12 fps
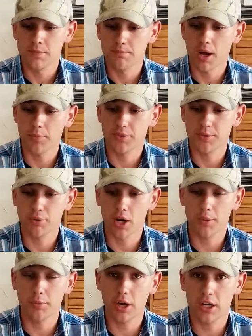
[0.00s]
Popped the
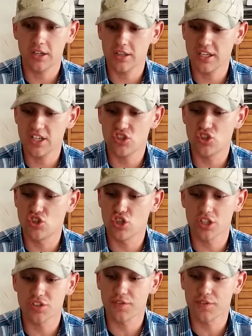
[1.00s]
primer out of these just